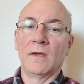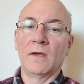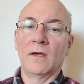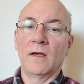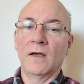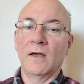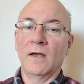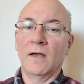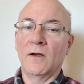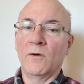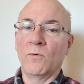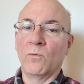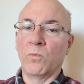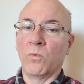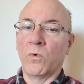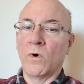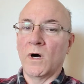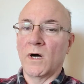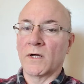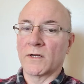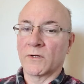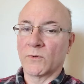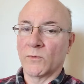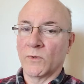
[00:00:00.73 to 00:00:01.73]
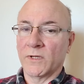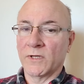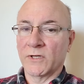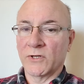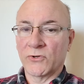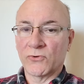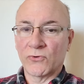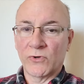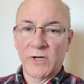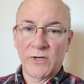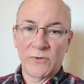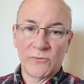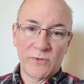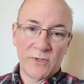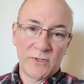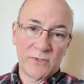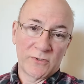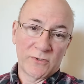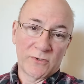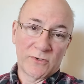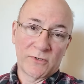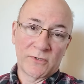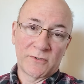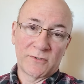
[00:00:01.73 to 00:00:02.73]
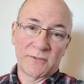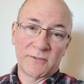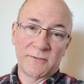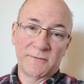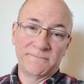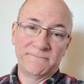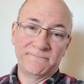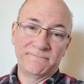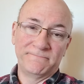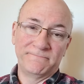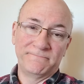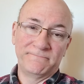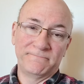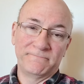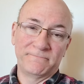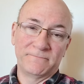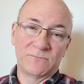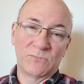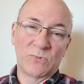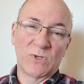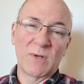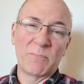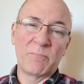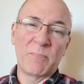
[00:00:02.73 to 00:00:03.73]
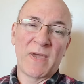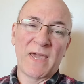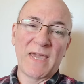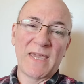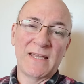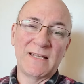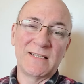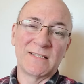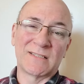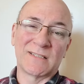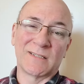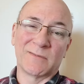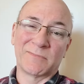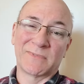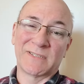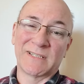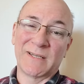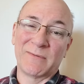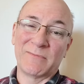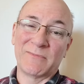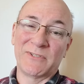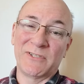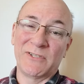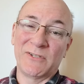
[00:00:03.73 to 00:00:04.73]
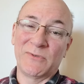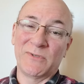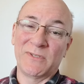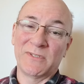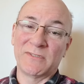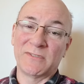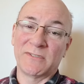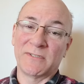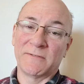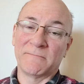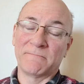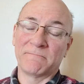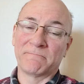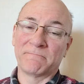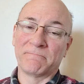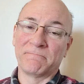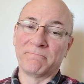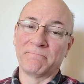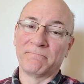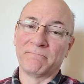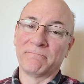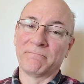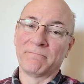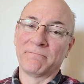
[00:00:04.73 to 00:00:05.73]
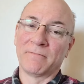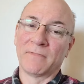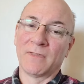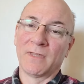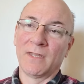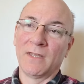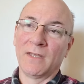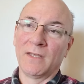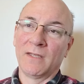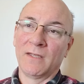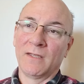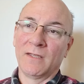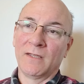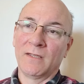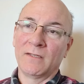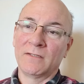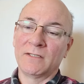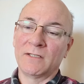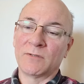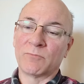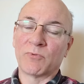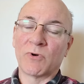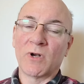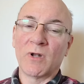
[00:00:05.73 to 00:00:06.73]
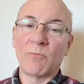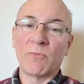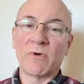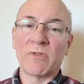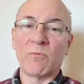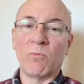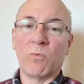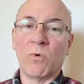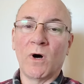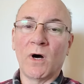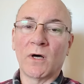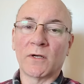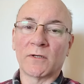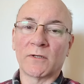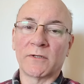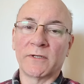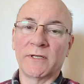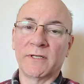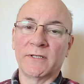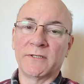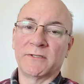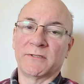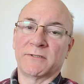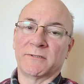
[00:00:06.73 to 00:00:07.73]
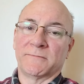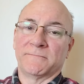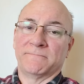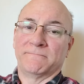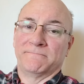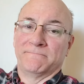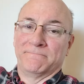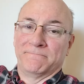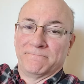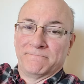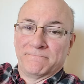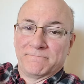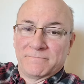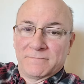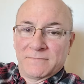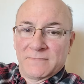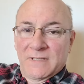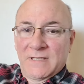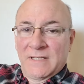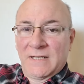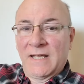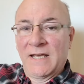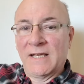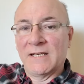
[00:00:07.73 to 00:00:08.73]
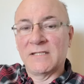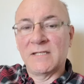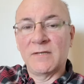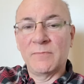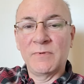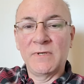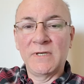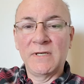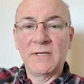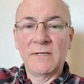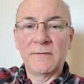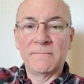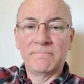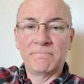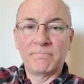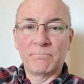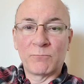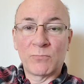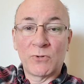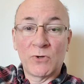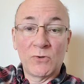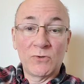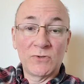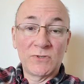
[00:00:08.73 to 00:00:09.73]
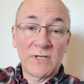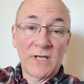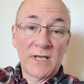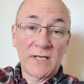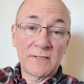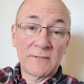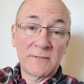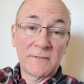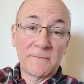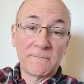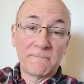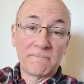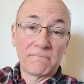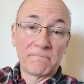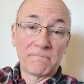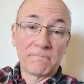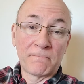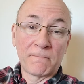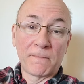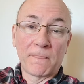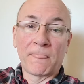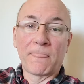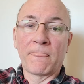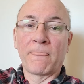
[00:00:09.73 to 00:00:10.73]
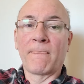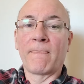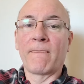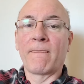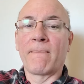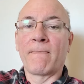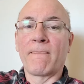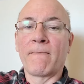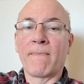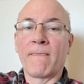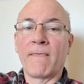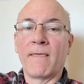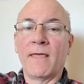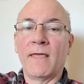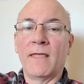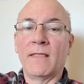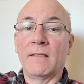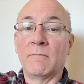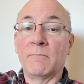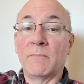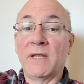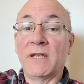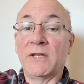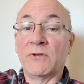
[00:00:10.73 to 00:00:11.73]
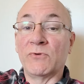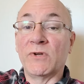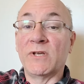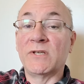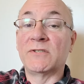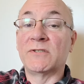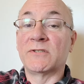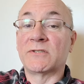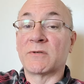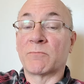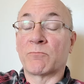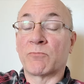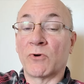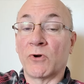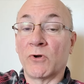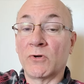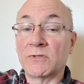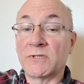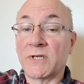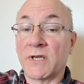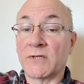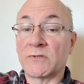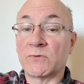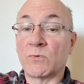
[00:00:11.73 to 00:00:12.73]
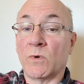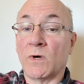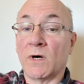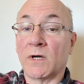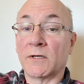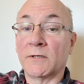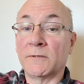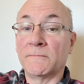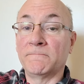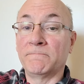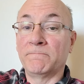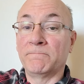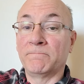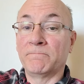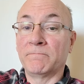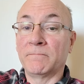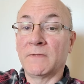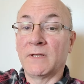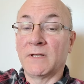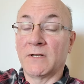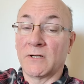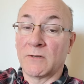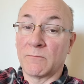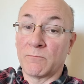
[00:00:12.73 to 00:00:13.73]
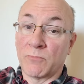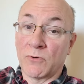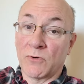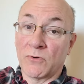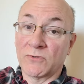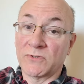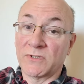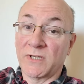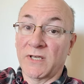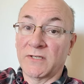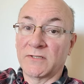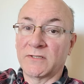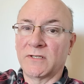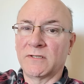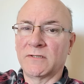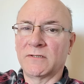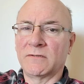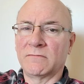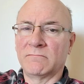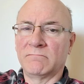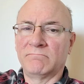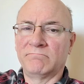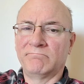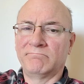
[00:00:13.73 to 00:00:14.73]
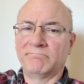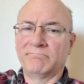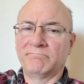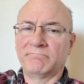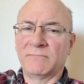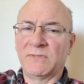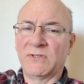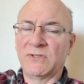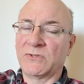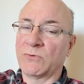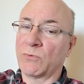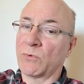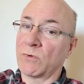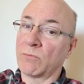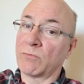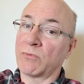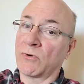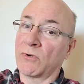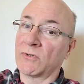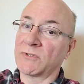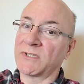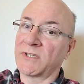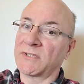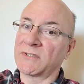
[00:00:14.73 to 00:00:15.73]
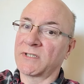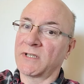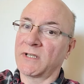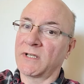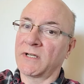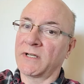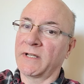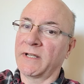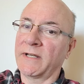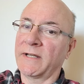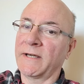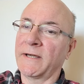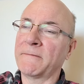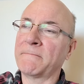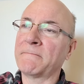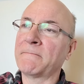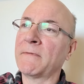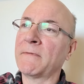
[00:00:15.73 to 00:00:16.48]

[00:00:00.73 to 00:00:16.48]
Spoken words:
Ah, water, what a great resource. What a pain sometimes too, isn't it? See, the problem with water is it has to be processed. Many reasons to process water in our processes. Using the word process a lot, ain't I?